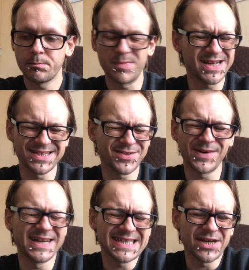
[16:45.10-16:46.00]
Because
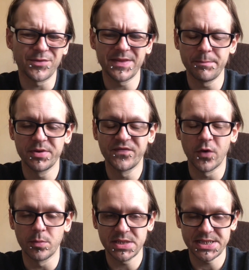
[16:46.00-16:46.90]
otherwise I don't think
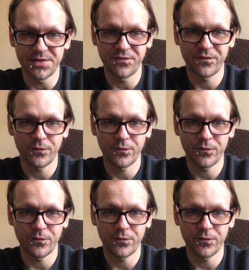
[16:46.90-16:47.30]
performative